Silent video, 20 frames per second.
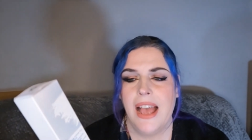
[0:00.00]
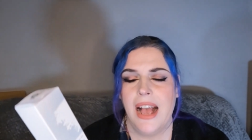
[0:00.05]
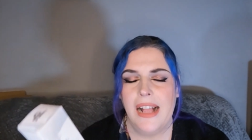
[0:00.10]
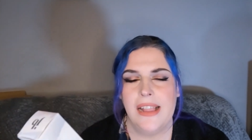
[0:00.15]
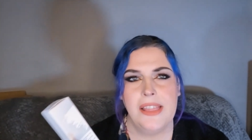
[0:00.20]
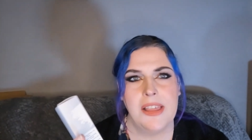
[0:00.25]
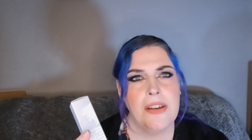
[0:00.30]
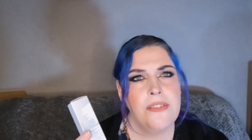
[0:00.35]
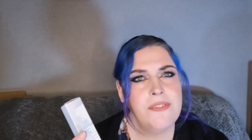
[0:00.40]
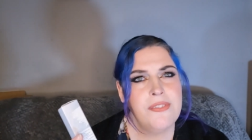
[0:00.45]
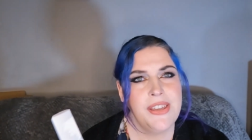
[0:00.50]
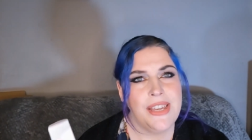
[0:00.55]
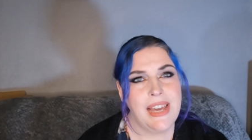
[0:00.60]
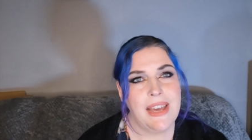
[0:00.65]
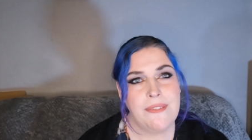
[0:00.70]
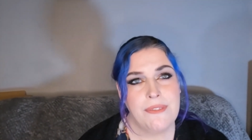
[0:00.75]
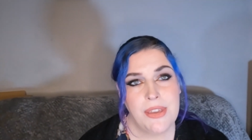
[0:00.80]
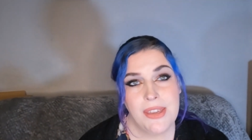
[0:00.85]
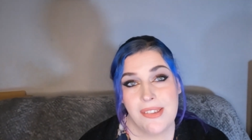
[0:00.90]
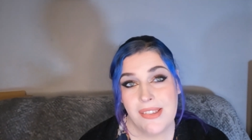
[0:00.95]
I don't think
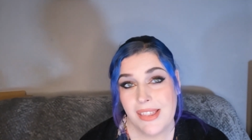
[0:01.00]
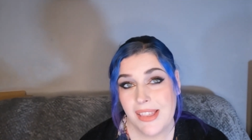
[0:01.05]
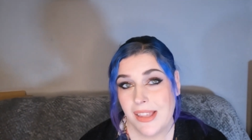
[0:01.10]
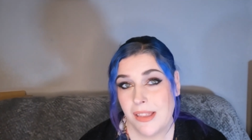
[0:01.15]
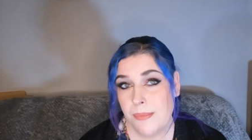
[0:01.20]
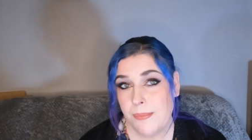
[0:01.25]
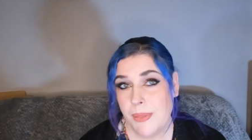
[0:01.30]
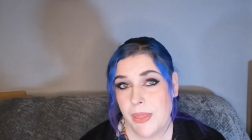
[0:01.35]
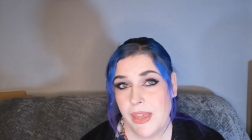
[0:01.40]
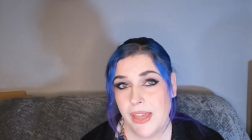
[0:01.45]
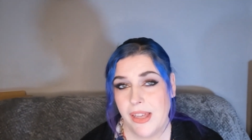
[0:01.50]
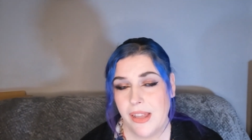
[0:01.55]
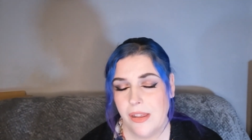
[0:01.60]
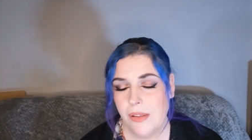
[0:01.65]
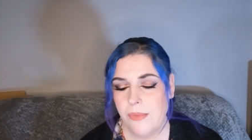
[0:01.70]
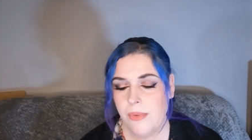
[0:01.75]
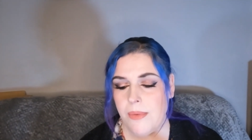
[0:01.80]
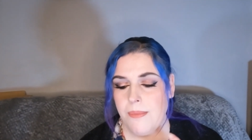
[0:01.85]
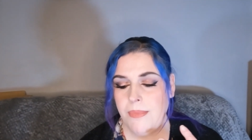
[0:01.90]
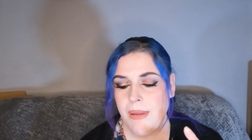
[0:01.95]
I've used this
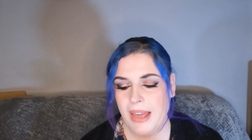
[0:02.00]
particular one,